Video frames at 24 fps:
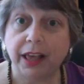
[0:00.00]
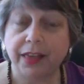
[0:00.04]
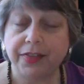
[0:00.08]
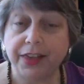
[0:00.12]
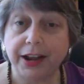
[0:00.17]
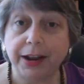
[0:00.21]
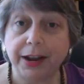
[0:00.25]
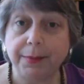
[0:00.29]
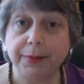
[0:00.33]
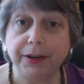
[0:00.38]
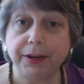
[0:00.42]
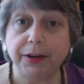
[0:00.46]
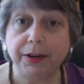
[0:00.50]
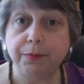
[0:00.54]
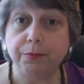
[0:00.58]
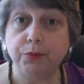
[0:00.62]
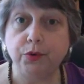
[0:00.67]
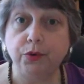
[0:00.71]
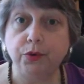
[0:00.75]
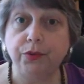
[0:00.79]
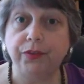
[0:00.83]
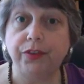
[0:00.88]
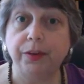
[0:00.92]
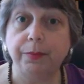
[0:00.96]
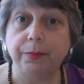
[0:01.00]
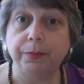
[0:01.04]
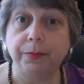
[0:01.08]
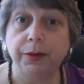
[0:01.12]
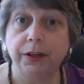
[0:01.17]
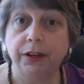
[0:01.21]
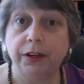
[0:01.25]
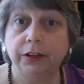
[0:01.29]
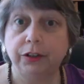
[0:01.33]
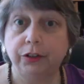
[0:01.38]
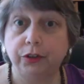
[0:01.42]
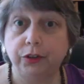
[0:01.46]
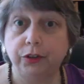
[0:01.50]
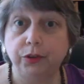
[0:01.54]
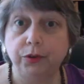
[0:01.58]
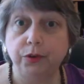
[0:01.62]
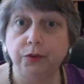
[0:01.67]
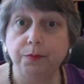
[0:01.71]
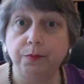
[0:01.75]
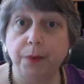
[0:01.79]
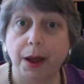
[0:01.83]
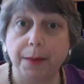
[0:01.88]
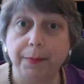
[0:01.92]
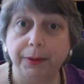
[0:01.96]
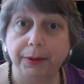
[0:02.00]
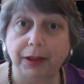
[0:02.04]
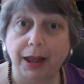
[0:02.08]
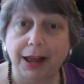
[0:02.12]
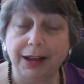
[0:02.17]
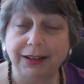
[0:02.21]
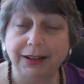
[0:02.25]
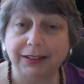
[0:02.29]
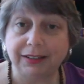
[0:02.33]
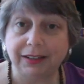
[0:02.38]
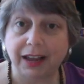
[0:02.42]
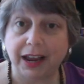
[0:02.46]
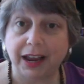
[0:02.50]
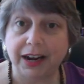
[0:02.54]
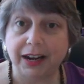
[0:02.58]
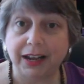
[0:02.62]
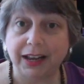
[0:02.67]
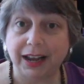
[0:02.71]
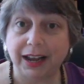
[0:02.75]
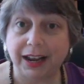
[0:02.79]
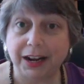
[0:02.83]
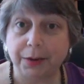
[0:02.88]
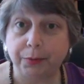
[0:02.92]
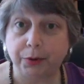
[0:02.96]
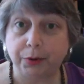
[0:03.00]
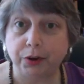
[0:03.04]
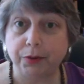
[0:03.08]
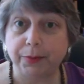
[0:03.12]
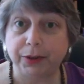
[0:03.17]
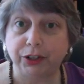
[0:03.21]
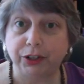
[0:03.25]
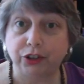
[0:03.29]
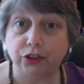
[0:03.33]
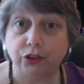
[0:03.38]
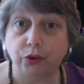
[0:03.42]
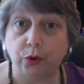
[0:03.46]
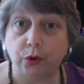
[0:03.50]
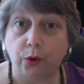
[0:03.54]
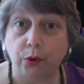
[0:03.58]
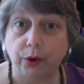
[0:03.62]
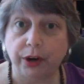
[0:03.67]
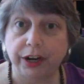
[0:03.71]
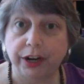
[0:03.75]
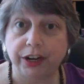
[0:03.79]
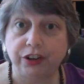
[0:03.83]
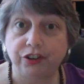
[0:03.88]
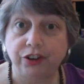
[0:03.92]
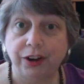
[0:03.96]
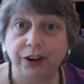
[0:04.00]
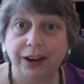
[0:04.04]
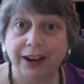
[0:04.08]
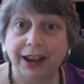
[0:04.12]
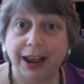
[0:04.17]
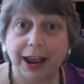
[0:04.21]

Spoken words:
Then I'm going to move them to my blog site and kind of put them in storage